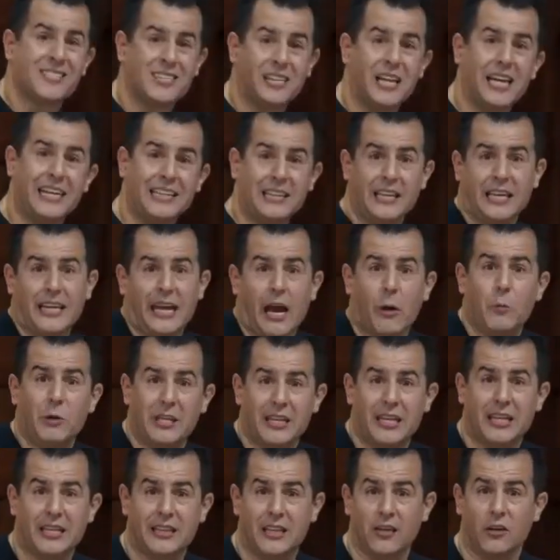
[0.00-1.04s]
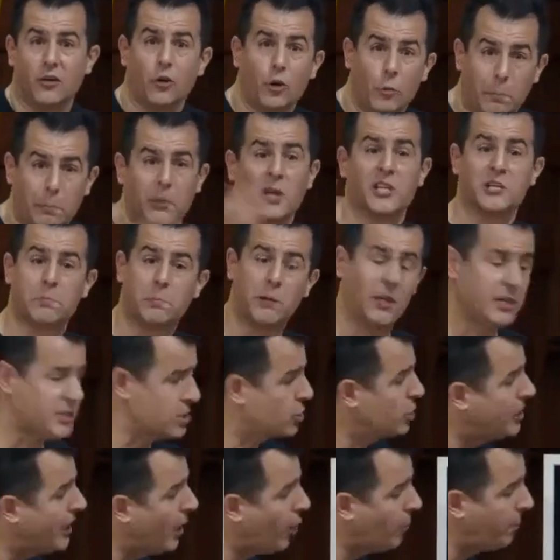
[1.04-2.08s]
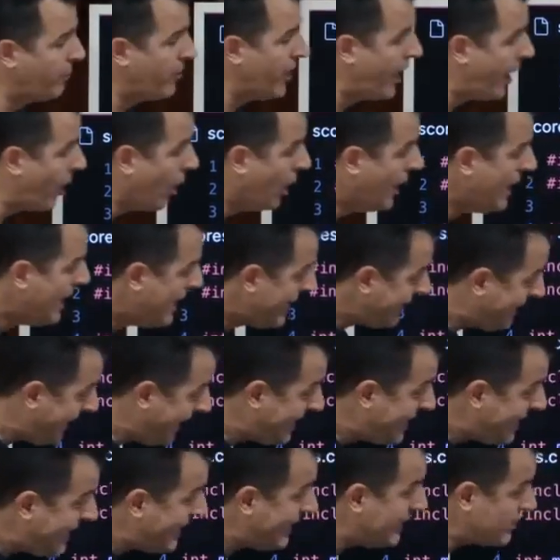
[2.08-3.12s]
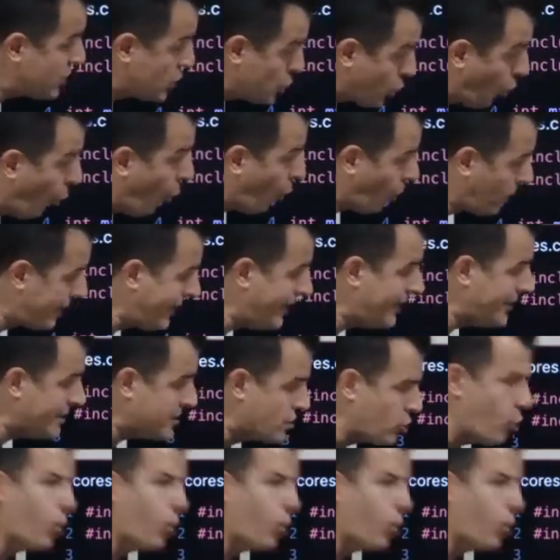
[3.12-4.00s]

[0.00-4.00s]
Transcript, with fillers: slightly. I would think that a little plus plus could help there. Get in score, get in